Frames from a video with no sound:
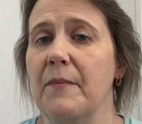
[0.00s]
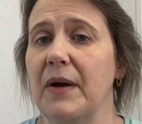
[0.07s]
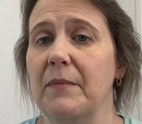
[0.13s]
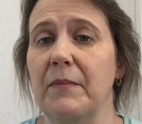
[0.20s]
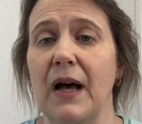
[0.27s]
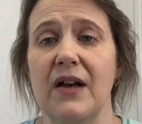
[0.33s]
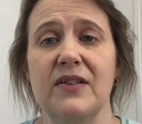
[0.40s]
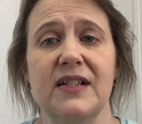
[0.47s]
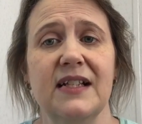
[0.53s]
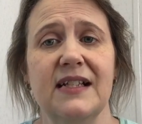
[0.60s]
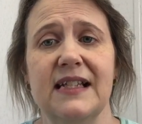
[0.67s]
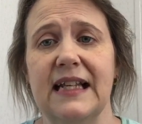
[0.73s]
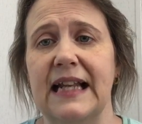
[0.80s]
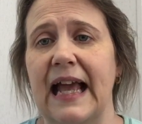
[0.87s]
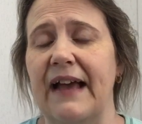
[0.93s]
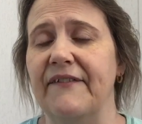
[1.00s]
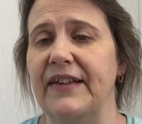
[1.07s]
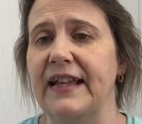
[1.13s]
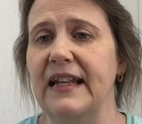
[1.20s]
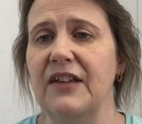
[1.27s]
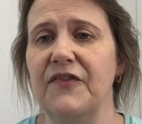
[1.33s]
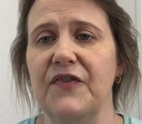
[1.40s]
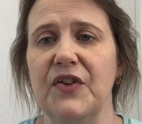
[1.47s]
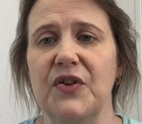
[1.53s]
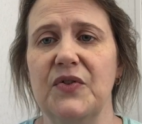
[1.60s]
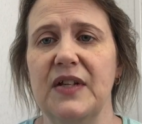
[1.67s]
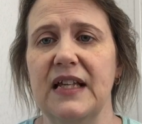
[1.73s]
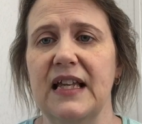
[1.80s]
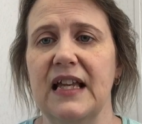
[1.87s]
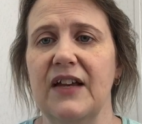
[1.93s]
But Moses didn't have any
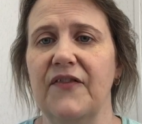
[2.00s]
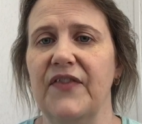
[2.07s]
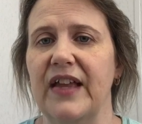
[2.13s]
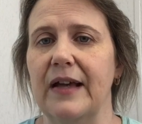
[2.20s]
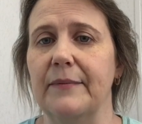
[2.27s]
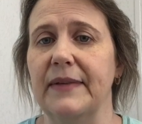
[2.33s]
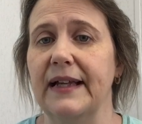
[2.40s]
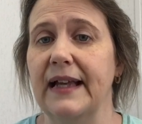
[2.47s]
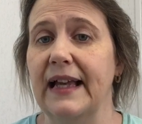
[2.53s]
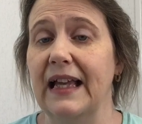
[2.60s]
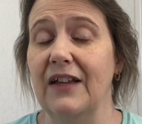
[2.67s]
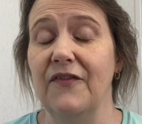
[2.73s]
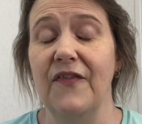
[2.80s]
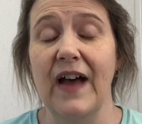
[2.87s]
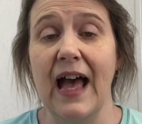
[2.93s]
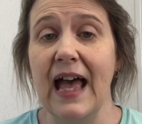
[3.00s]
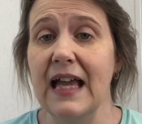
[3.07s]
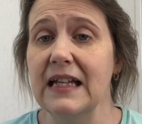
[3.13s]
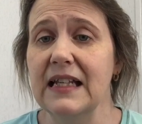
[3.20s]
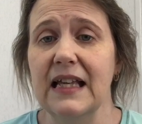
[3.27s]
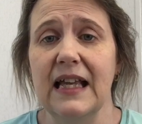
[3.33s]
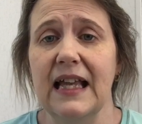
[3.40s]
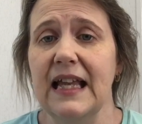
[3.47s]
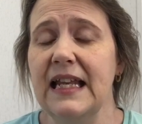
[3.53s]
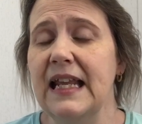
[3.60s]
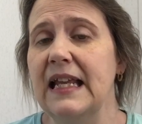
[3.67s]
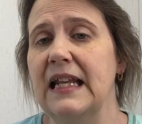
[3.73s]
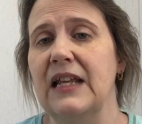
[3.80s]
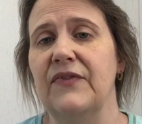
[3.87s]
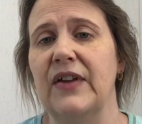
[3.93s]
food to give them. In fact, he
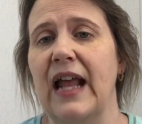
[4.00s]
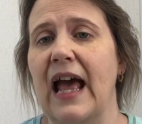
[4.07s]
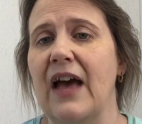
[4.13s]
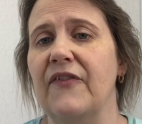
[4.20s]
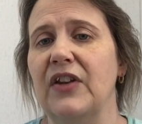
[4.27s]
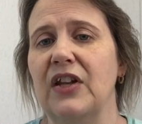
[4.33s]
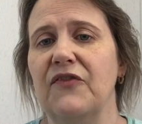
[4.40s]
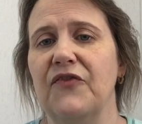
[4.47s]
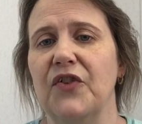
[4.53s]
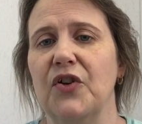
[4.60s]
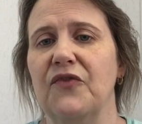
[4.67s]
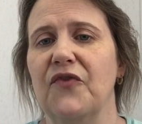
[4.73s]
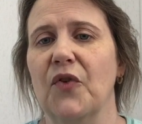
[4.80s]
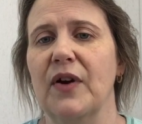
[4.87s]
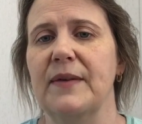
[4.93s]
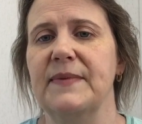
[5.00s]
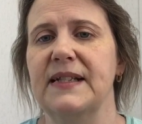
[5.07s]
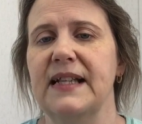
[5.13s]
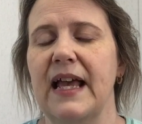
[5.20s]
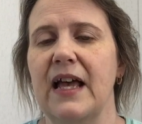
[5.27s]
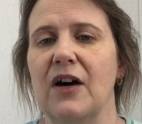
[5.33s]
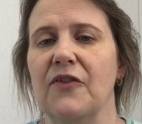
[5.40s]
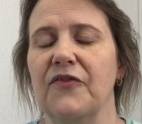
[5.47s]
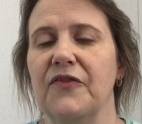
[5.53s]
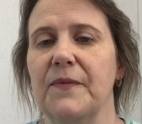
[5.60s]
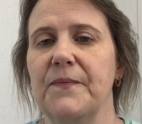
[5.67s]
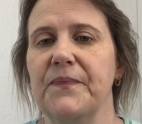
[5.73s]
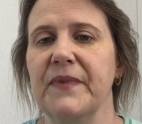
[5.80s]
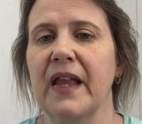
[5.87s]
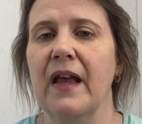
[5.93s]
didn't even have any food for himself.
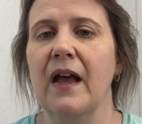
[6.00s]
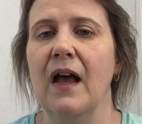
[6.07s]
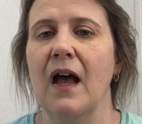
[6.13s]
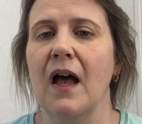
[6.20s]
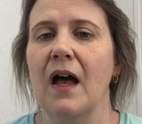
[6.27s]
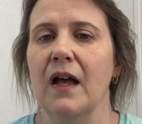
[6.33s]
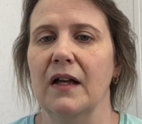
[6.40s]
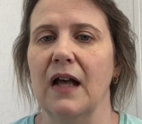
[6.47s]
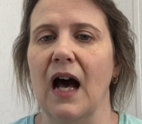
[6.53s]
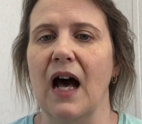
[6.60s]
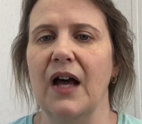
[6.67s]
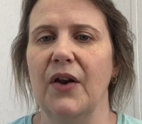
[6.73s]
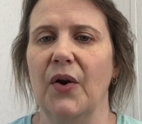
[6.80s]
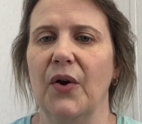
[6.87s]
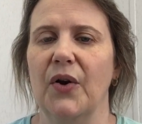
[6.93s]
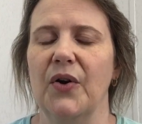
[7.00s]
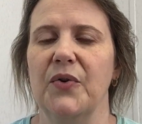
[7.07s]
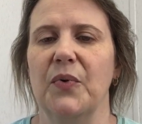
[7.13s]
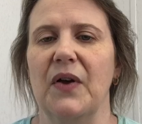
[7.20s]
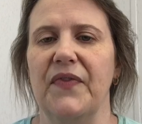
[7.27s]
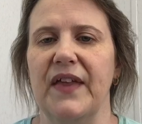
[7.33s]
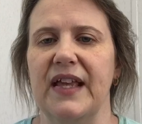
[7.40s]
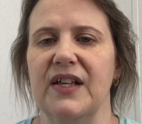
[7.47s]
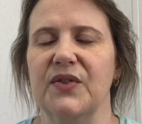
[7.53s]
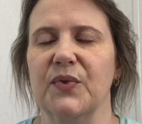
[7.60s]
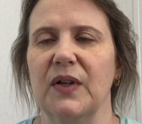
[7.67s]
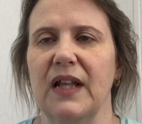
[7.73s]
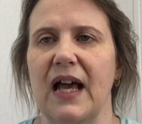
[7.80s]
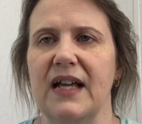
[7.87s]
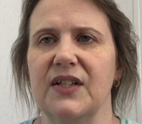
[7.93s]
God heard what the
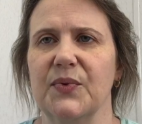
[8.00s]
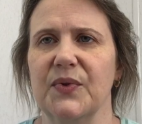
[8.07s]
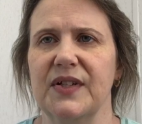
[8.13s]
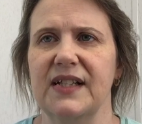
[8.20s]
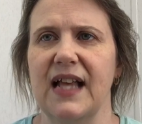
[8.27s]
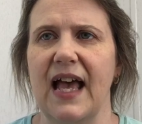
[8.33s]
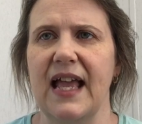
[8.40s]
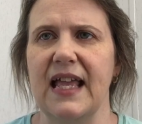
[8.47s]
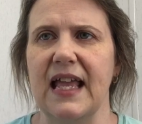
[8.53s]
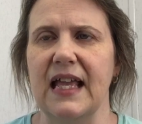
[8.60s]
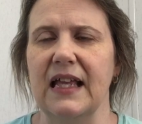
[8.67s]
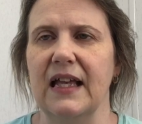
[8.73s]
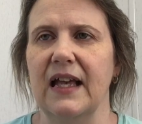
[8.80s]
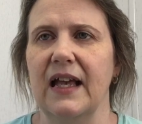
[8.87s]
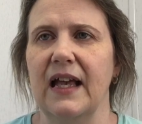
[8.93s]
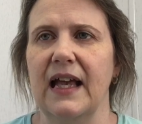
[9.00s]
Israelites were saying.